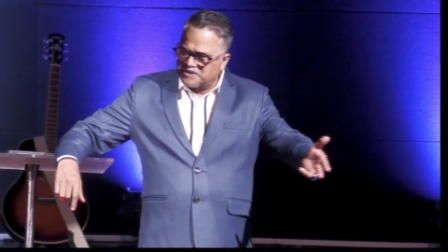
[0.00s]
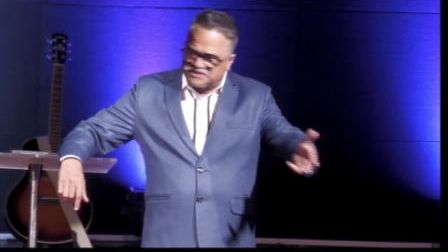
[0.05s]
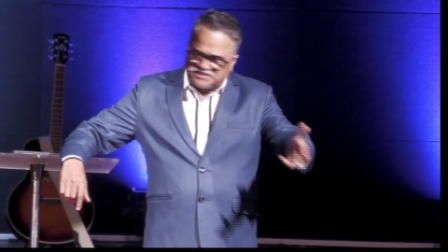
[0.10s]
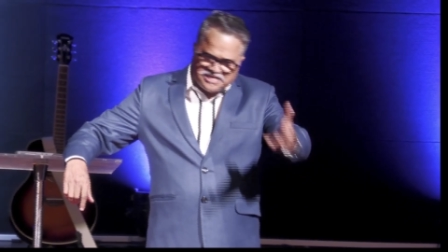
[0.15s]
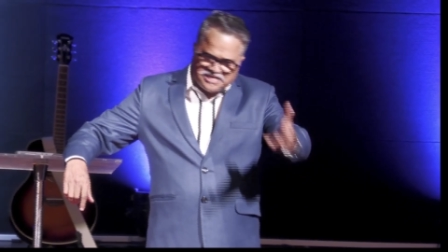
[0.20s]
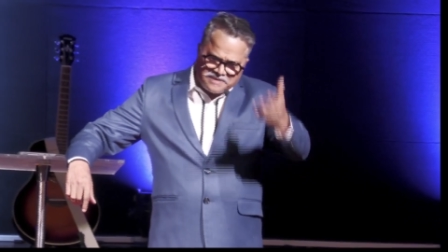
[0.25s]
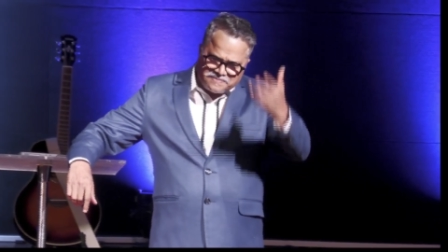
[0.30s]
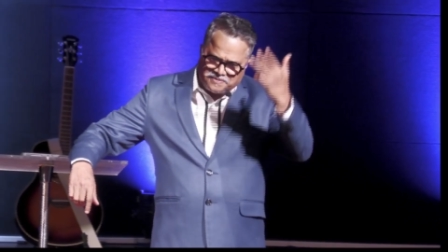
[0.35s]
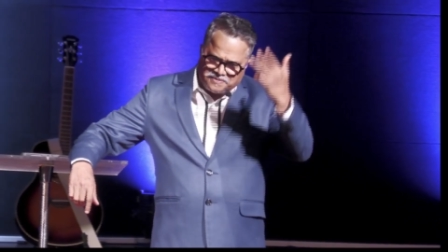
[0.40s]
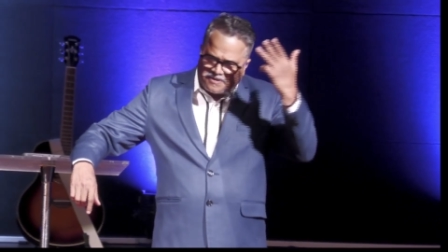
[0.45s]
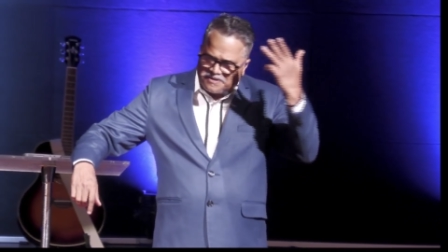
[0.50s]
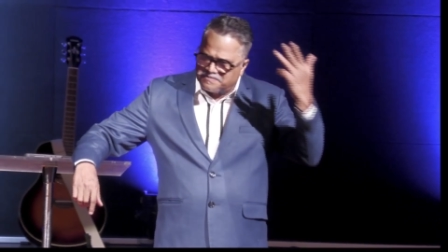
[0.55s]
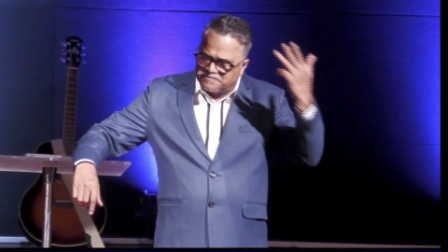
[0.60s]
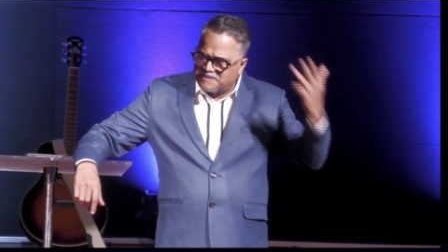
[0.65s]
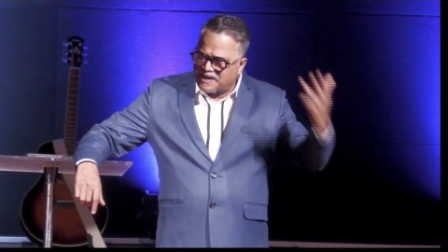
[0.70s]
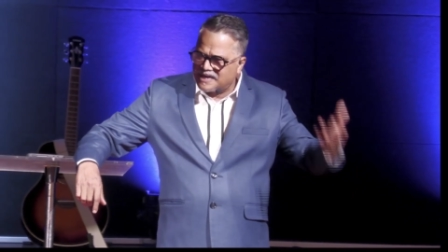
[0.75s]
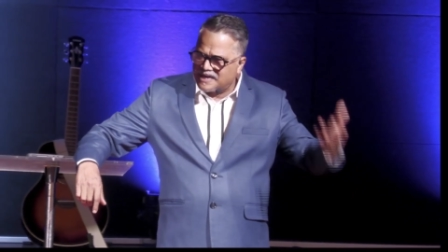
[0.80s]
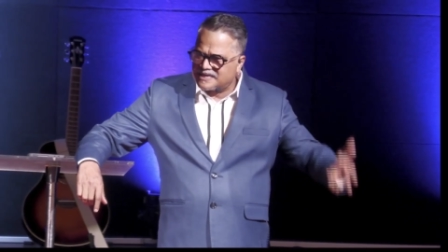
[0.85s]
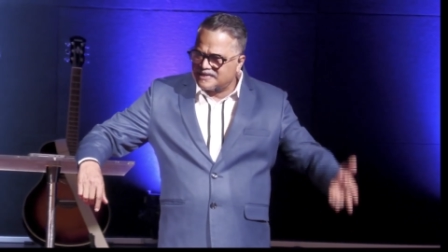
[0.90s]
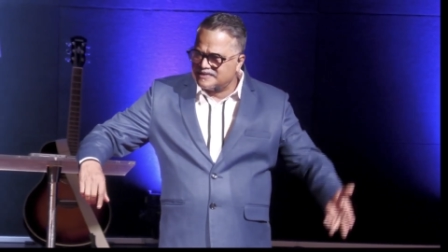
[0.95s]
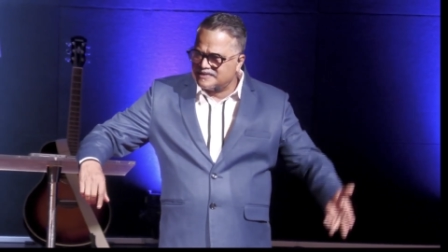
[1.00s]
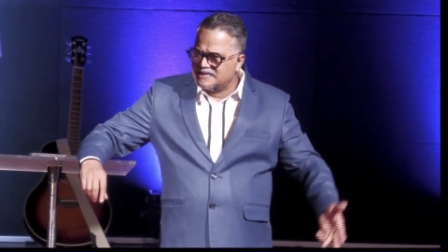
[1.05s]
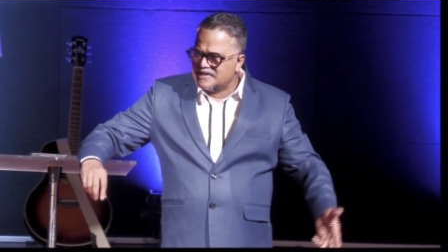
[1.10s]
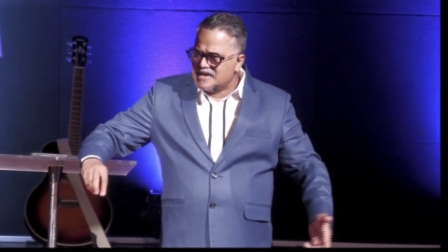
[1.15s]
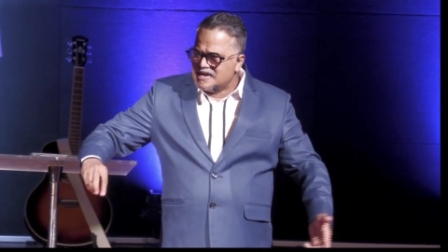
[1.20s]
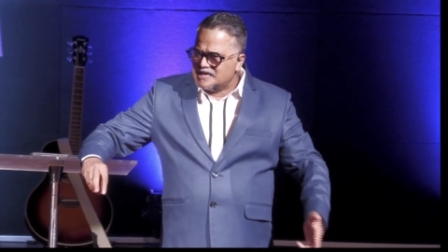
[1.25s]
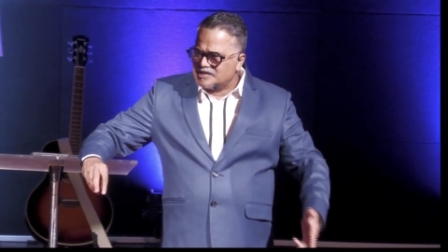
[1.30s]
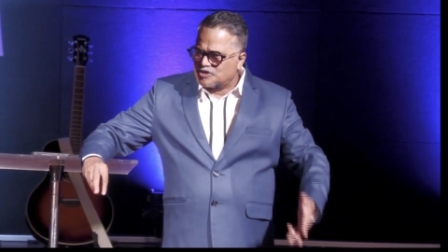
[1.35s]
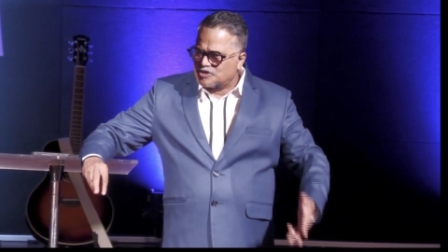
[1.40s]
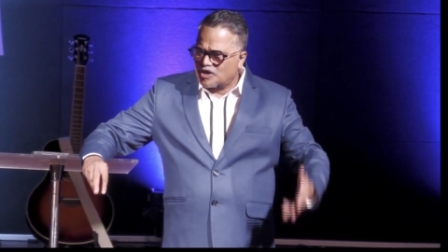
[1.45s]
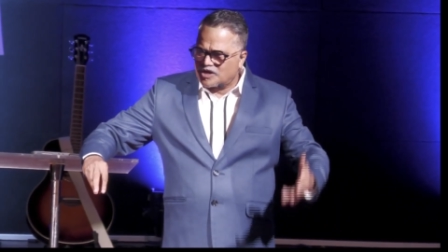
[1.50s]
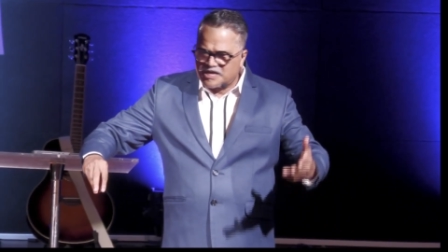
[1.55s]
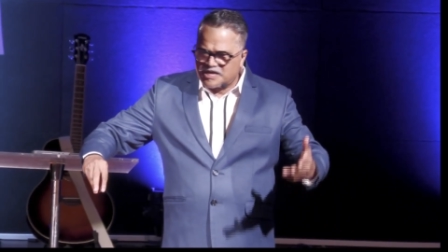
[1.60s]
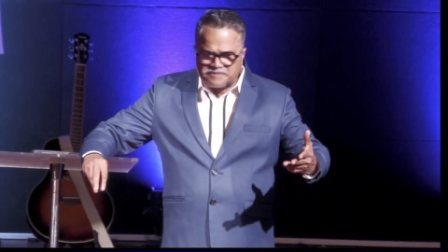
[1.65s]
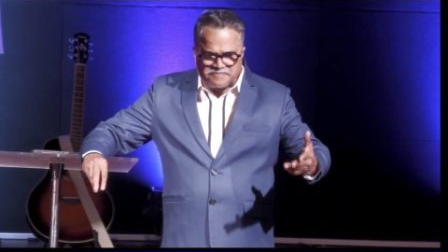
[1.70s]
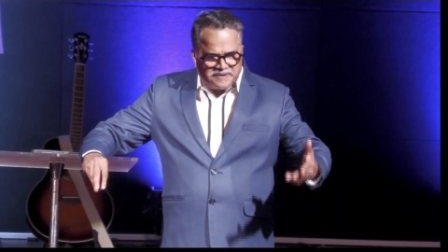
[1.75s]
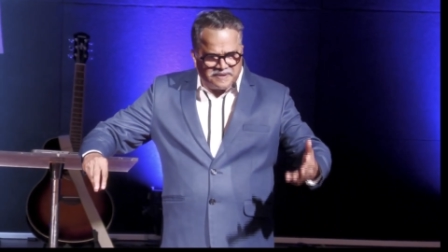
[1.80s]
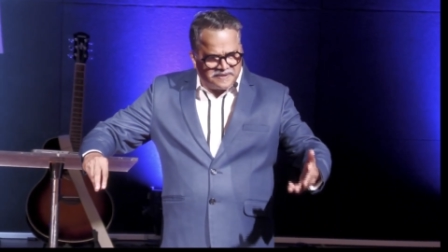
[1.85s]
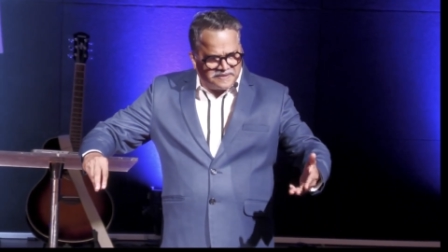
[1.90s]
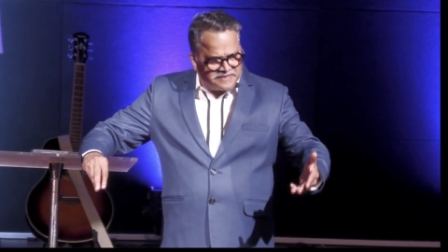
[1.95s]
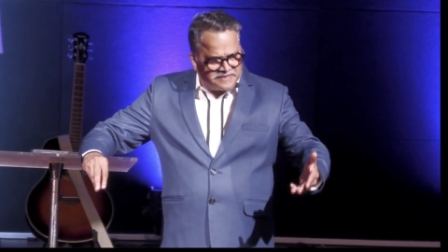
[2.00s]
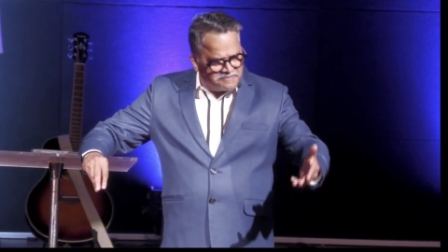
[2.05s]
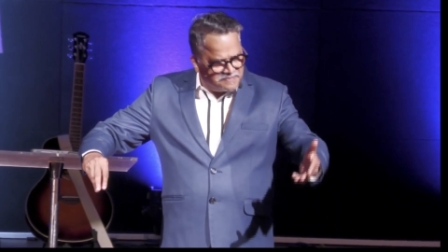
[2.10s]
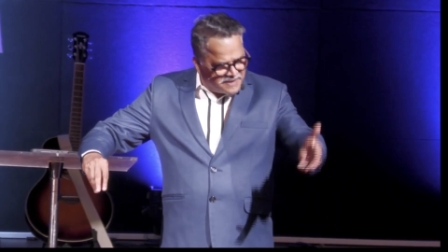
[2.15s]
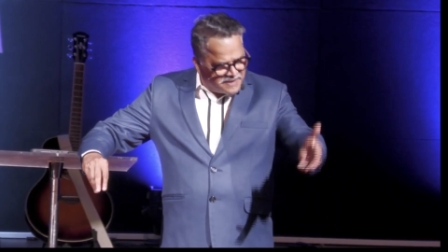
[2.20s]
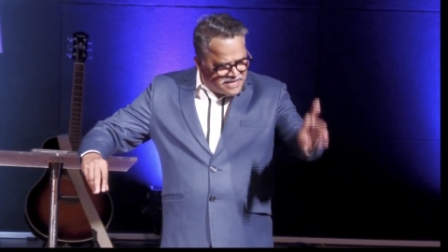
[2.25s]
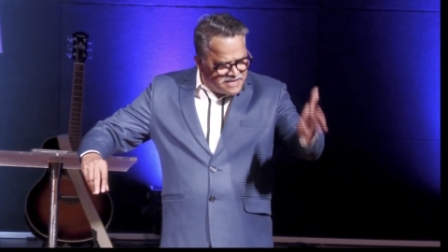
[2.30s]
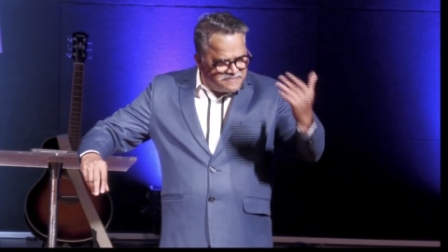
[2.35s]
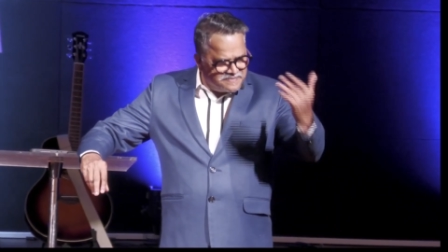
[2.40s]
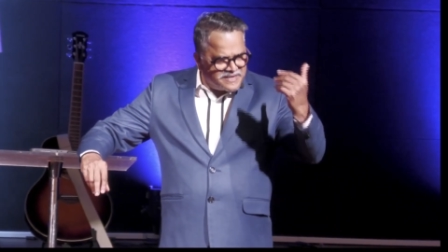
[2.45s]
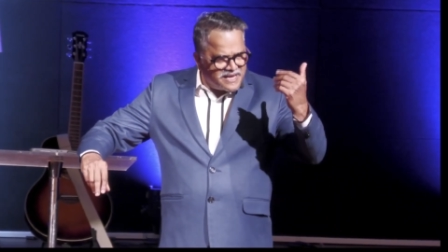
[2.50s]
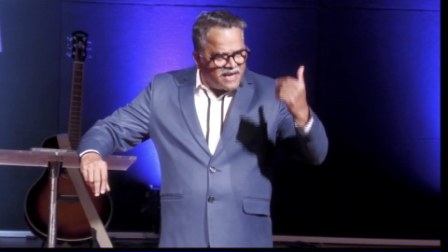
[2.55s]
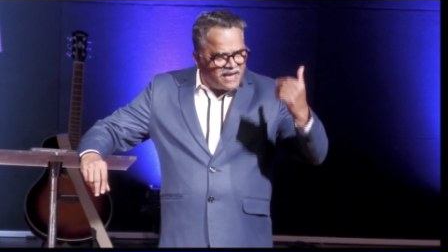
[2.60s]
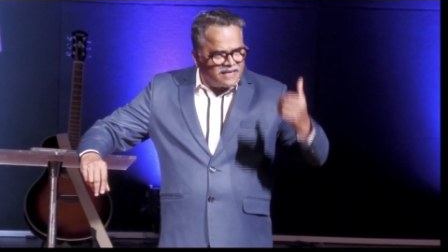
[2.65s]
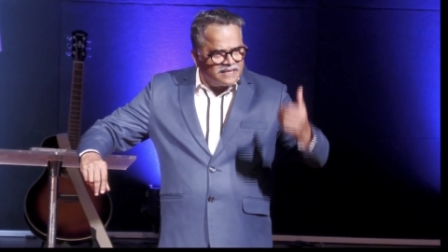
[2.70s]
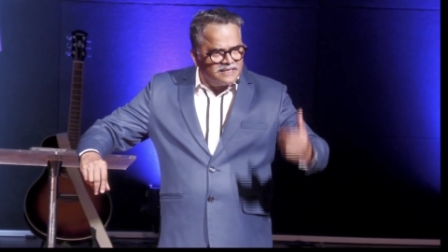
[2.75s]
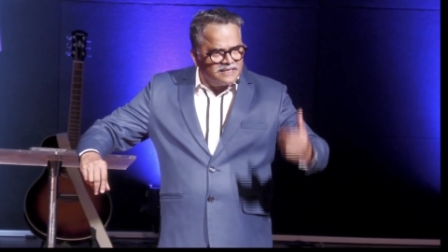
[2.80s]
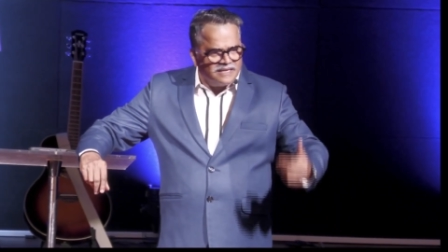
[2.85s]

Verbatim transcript: He's keep on barking, talking big thing. Bring him here.